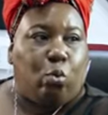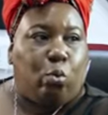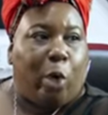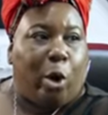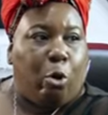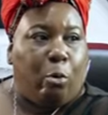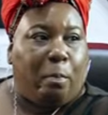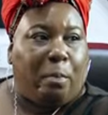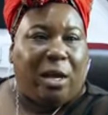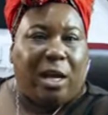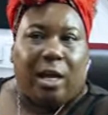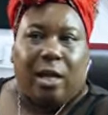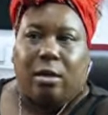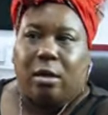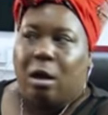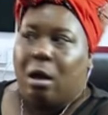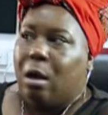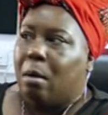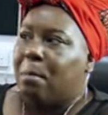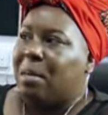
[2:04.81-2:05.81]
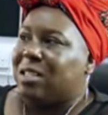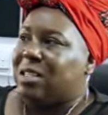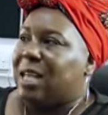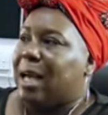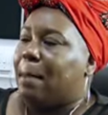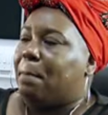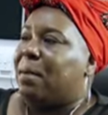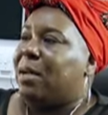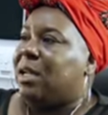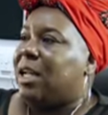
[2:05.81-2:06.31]
well-being, but
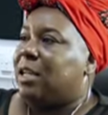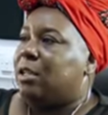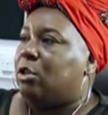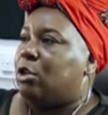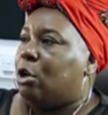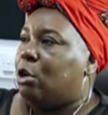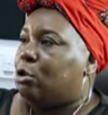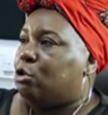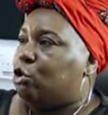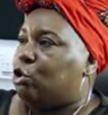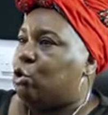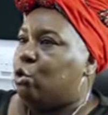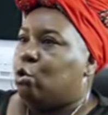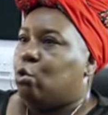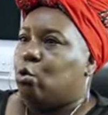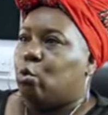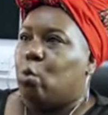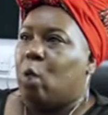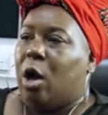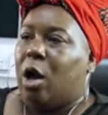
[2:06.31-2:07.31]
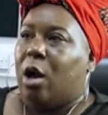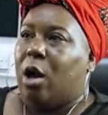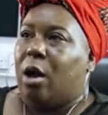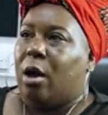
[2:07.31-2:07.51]
tapping into